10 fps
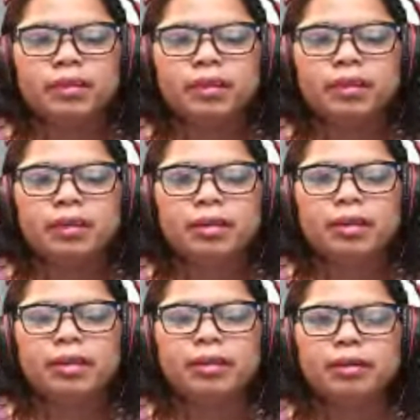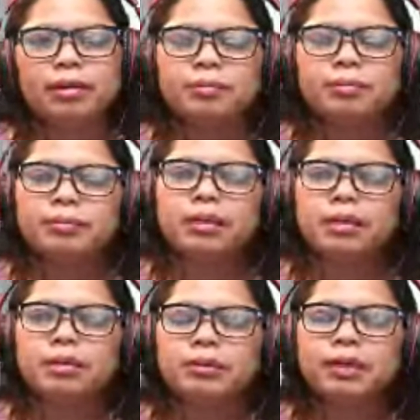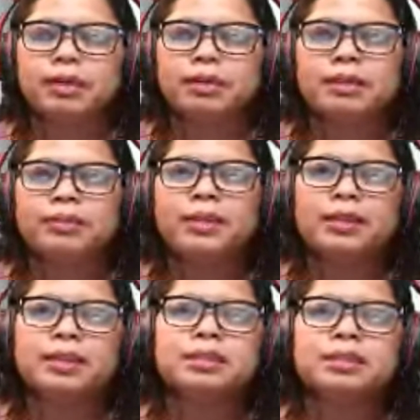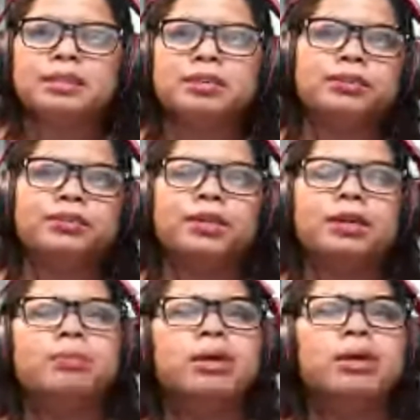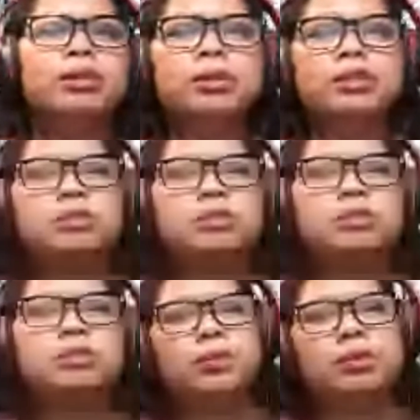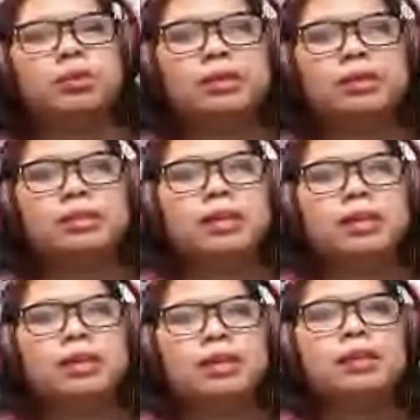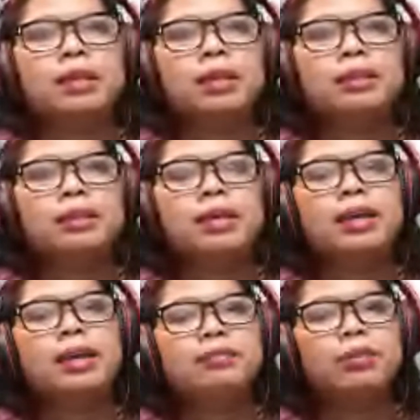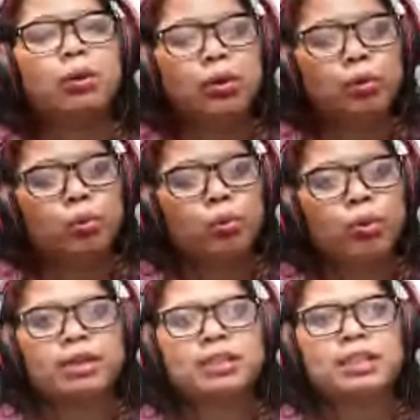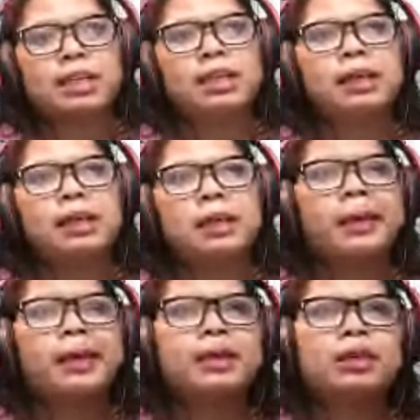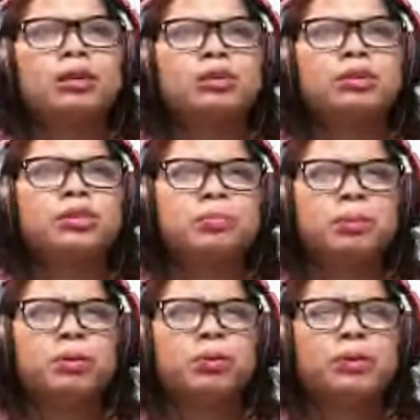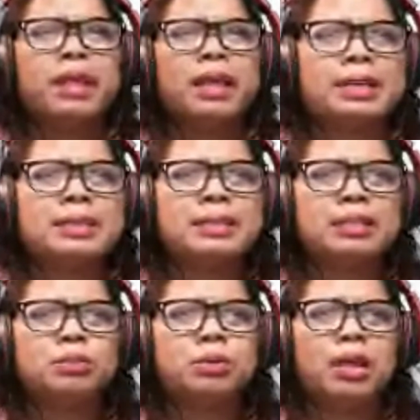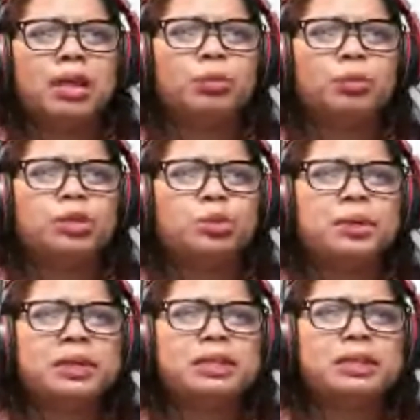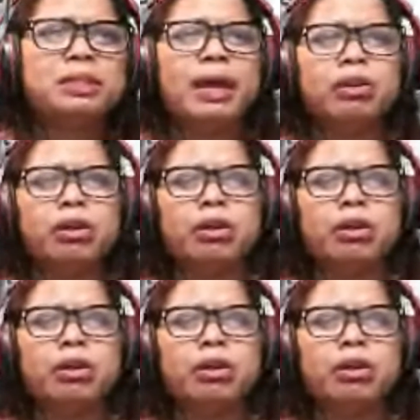and what else? I think that's the only good thing about Speed Queen, because they have longer warranty. And also, people will ask as well, like, which one is better,